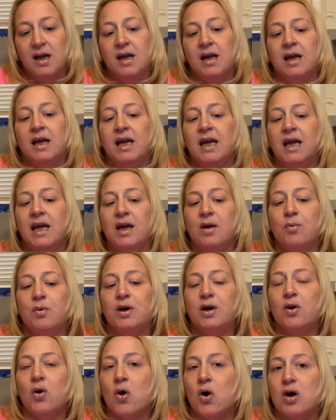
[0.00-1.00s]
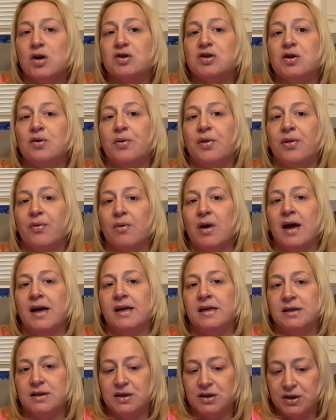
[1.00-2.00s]
He would also
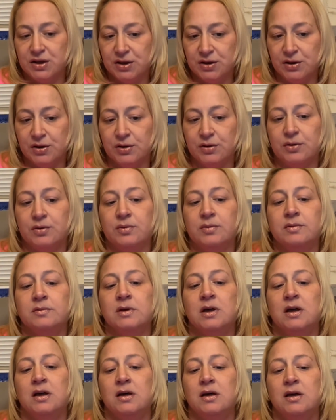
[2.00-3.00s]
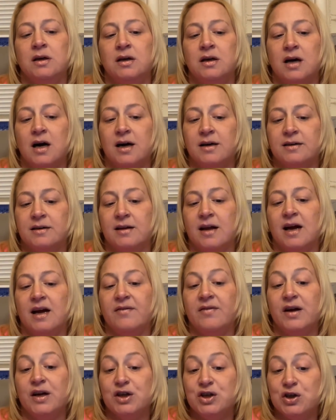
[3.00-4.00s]
threaten to unalive
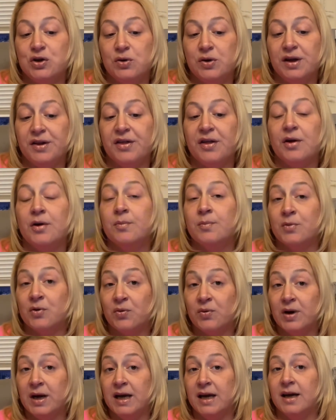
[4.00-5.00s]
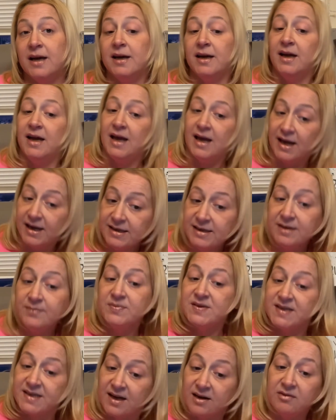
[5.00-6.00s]
Judith, Maria, and
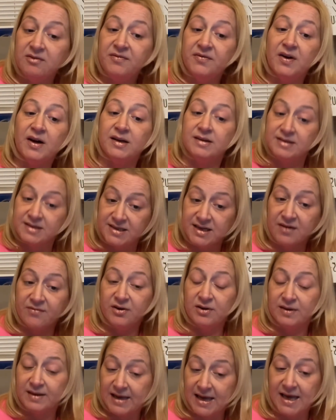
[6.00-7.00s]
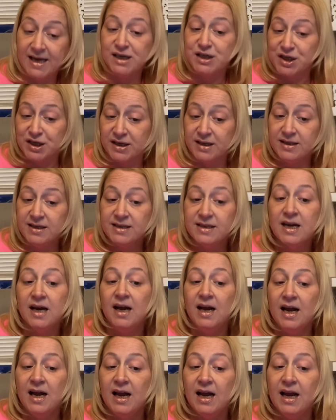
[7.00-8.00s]
himself on several occasions,
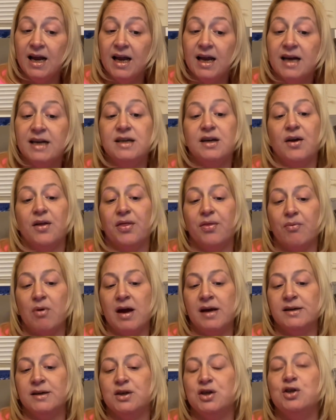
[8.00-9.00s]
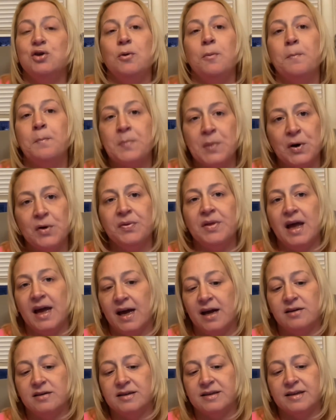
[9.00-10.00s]
and threatened to burn the
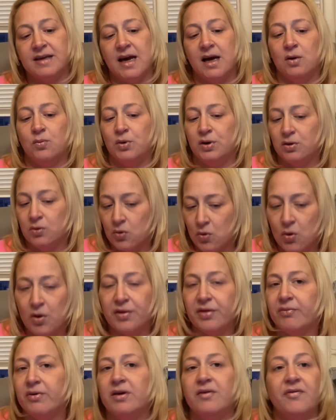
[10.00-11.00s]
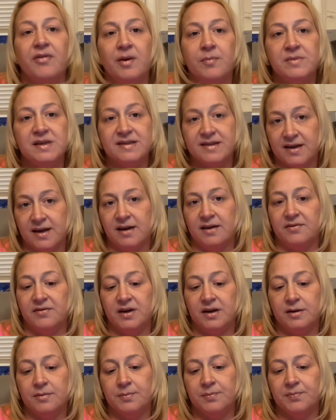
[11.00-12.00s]
house down with all three of them inside of it.